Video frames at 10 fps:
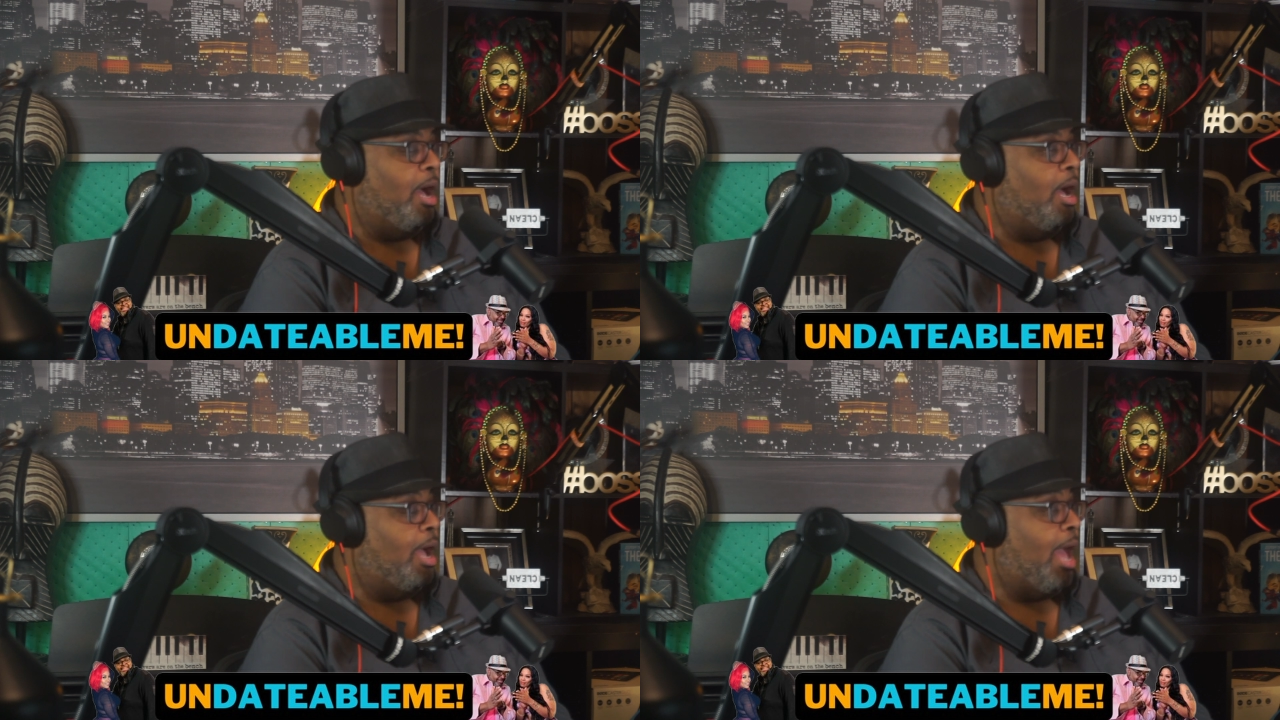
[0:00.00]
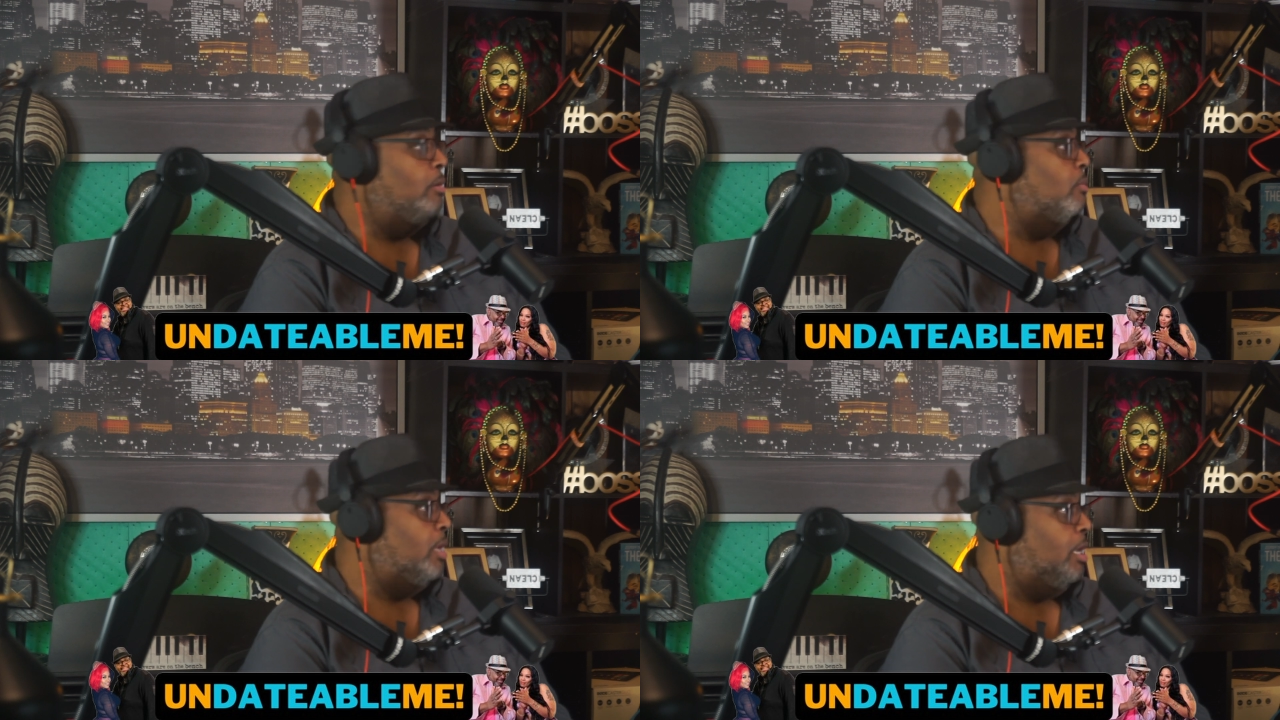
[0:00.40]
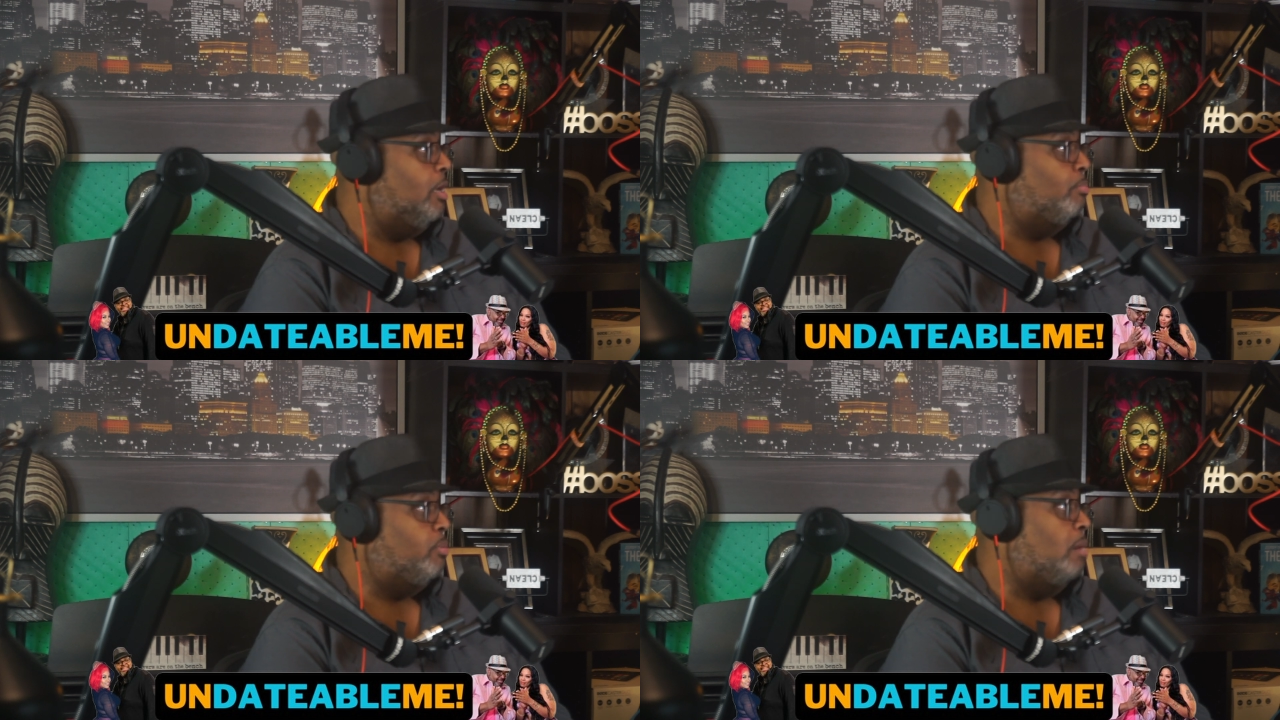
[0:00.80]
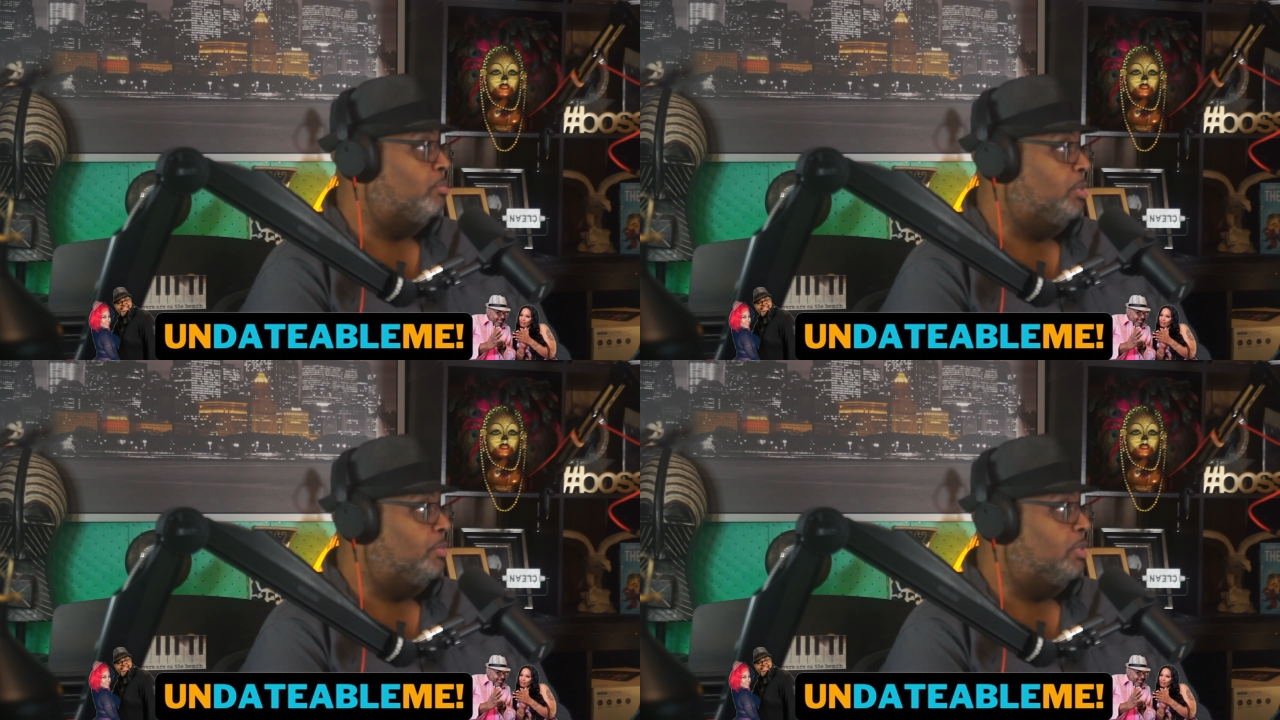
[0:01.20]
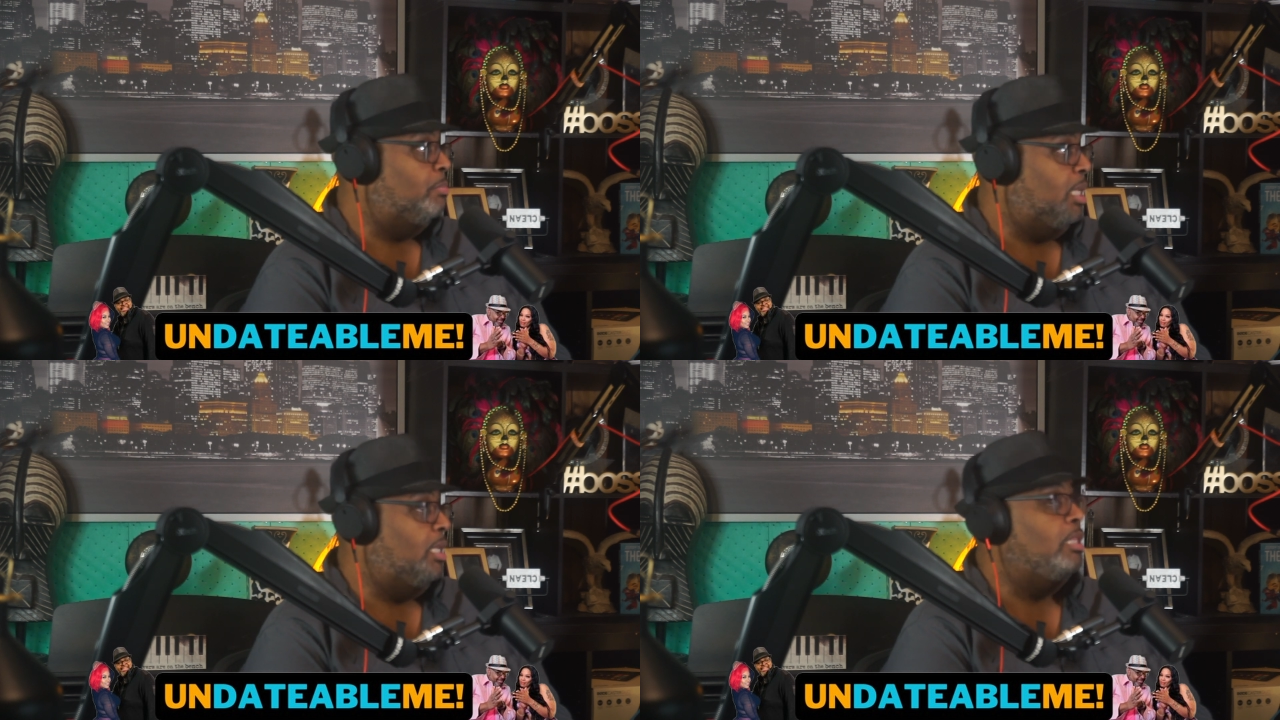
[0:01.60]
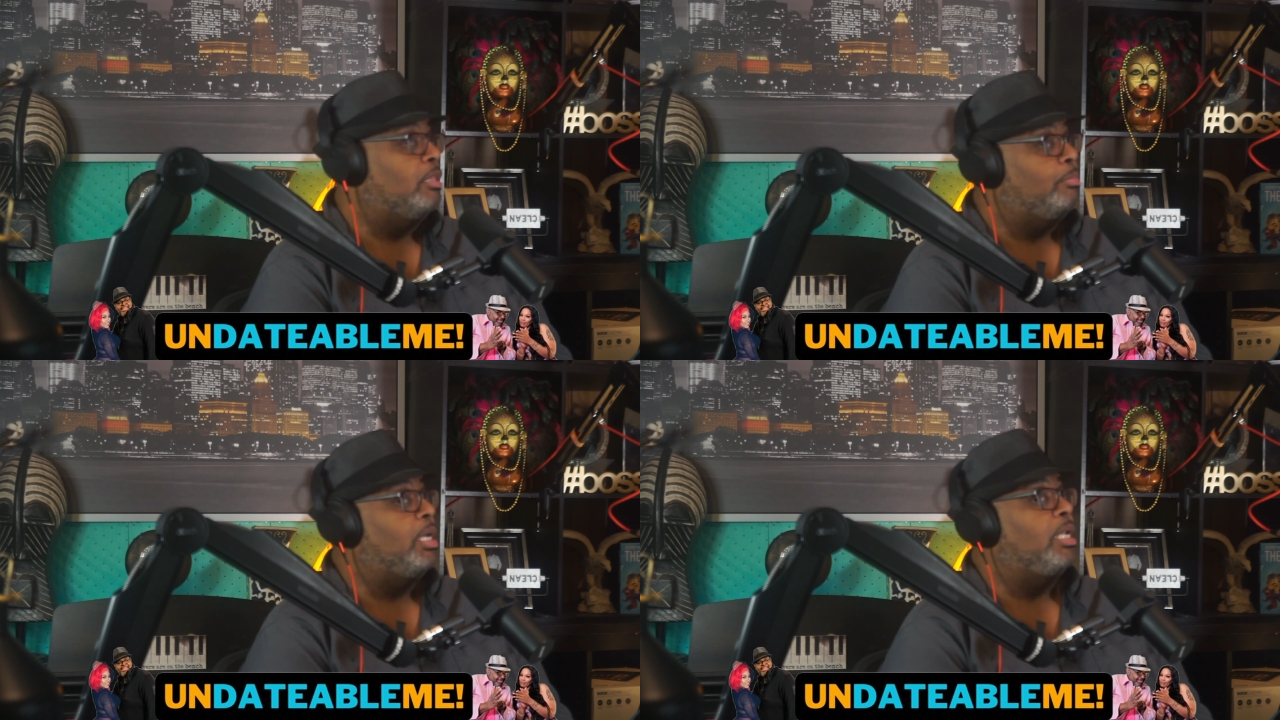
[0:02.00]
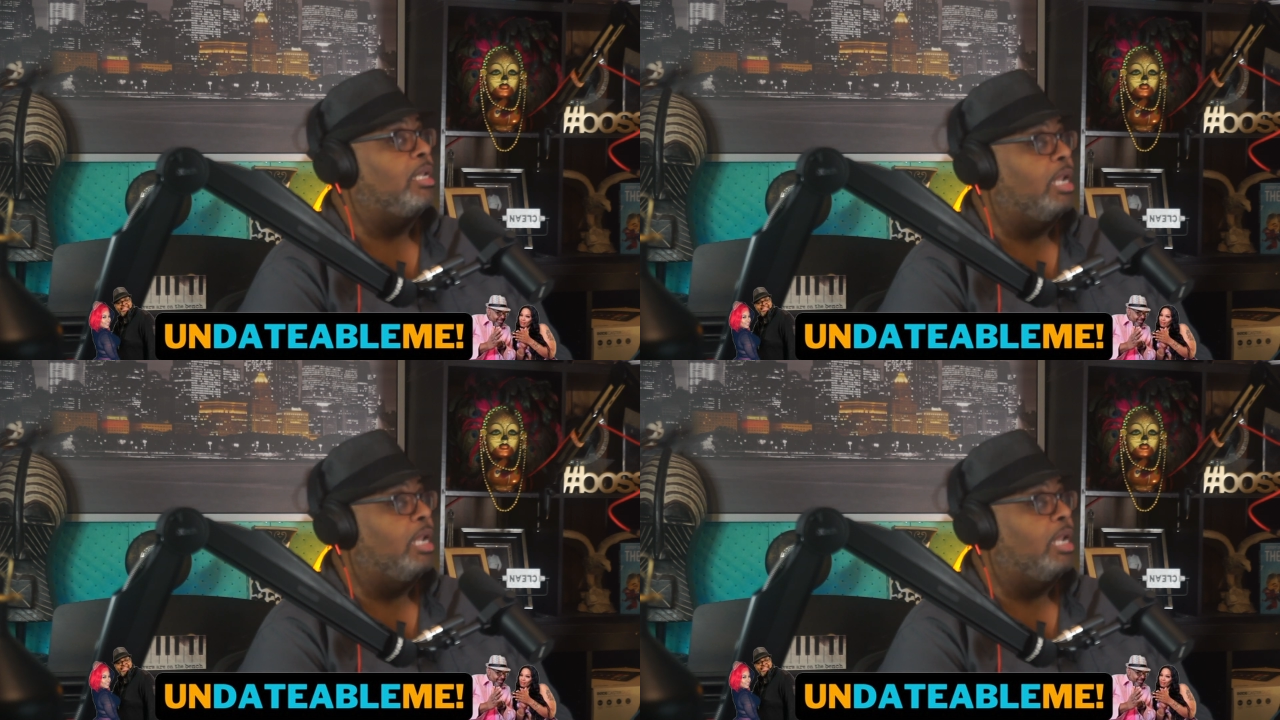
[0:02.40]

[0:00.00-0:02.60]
Speaker 1: I don't care probably with men either, but